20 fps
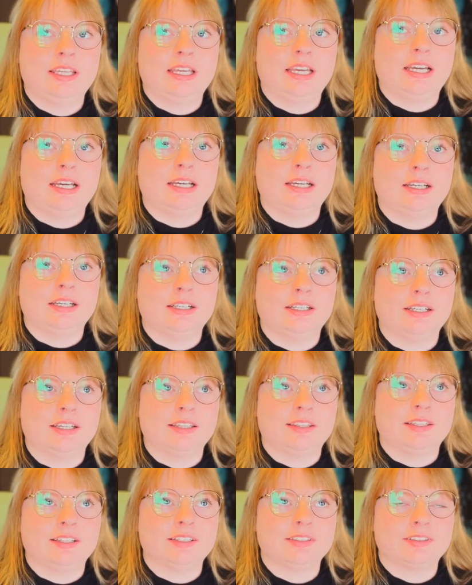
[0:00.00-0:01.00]
I
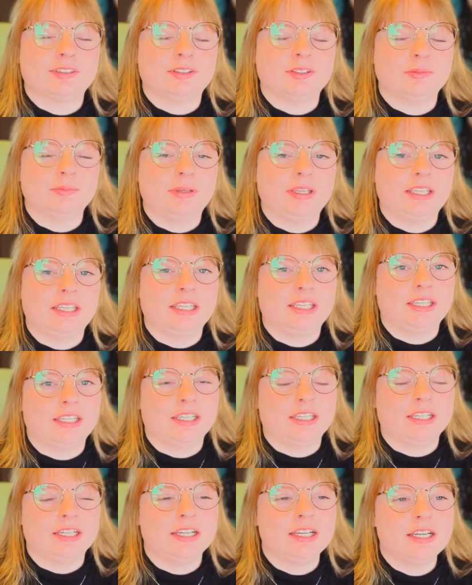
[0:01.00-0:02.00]
think it's called
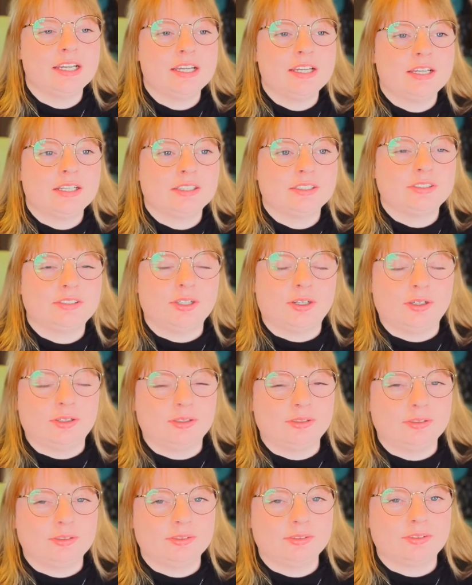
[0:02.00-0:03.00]
making
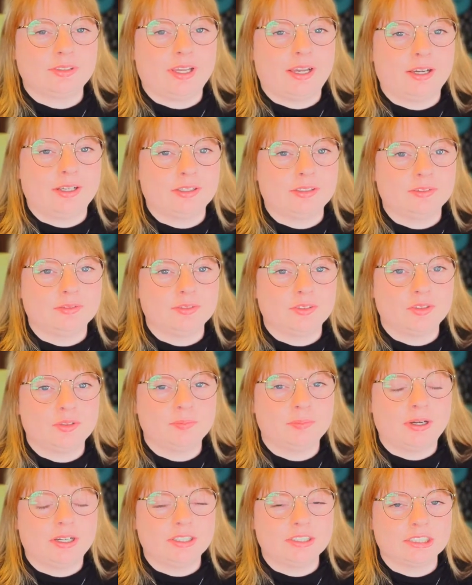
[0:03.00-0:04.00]
dolls out of
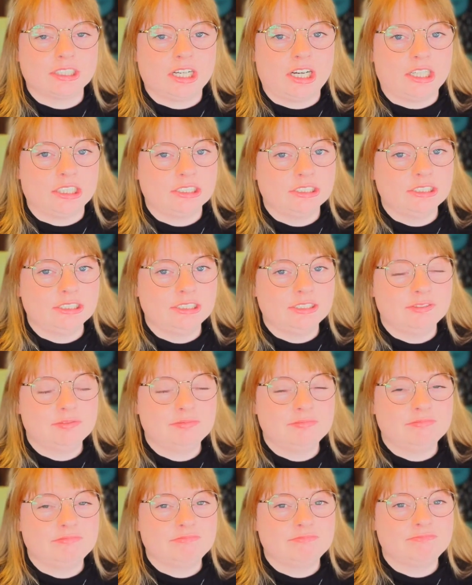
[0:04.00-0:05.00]
spun cotton.
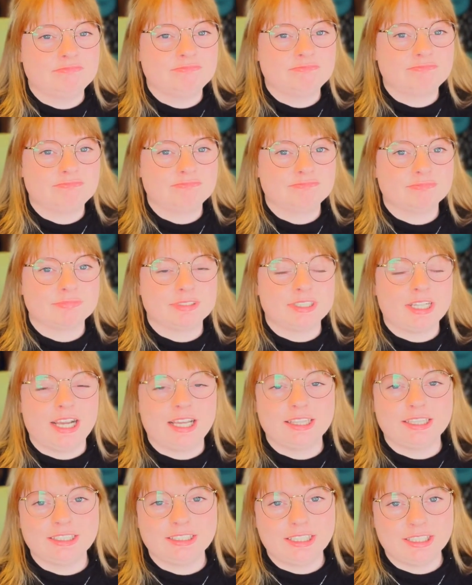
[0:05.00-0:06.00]
I
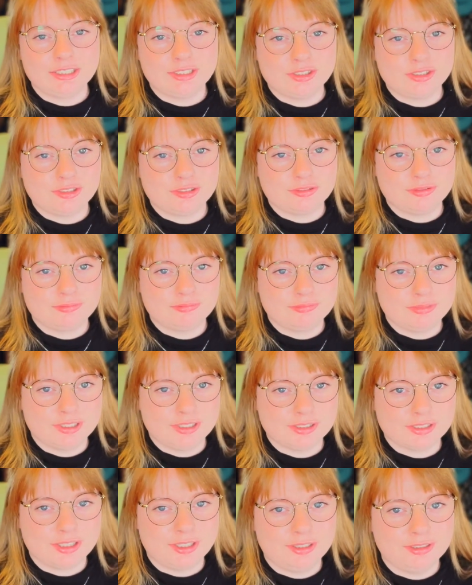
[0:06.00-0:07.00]
think that's what
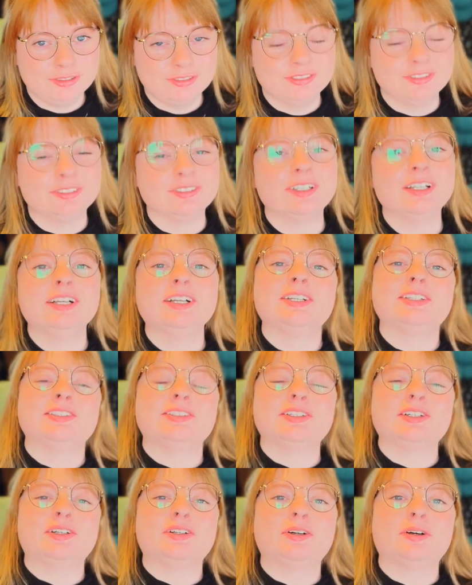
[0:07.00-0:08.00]
it's called.
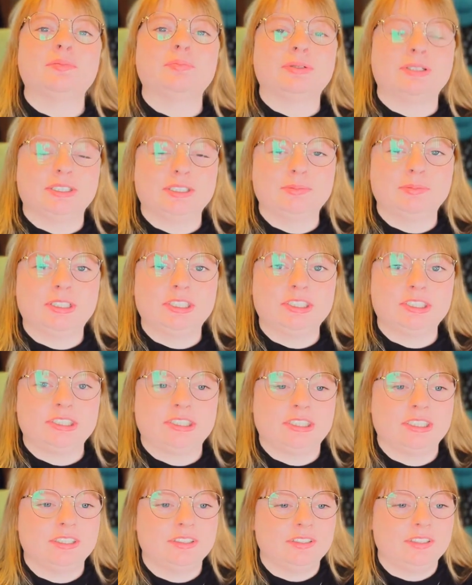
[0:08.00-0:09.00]
So pretty much
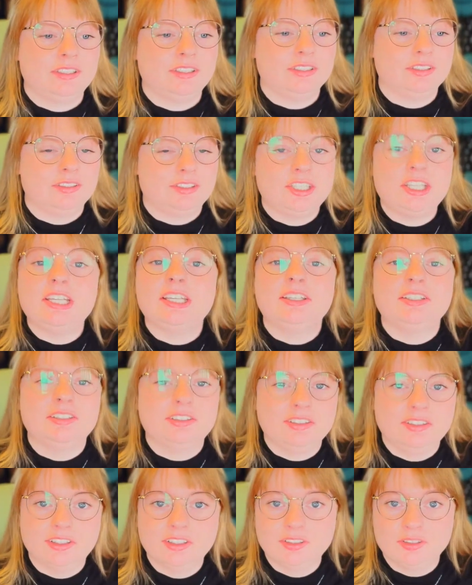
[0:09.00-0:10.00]
since
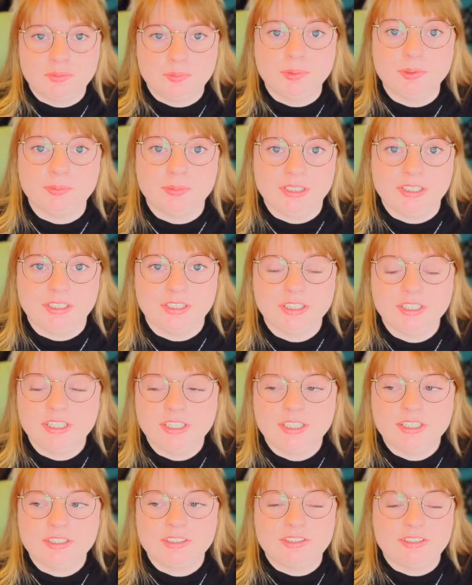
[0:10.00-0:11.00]
tis the spoopy
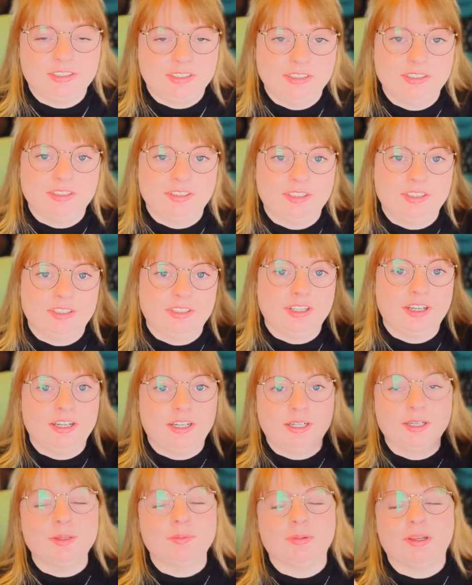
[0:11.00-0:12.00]
season
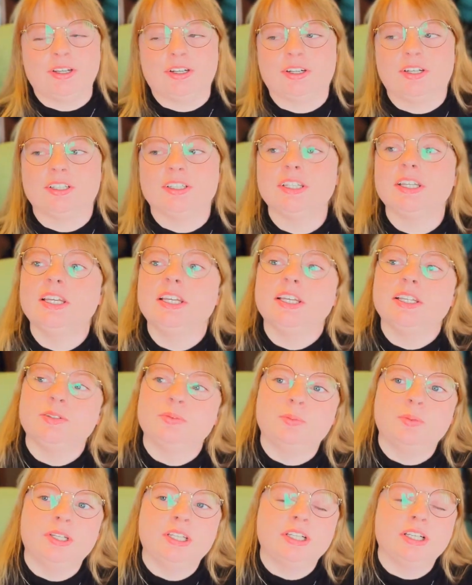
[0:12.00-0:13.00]
in my heart,
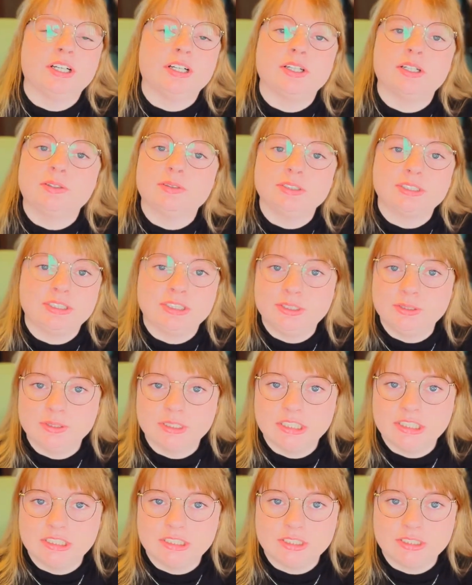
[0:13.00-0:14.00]
we are going to do a
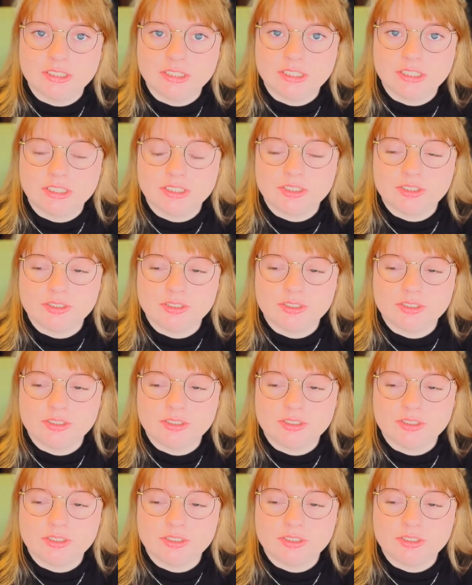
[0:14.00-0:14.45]
little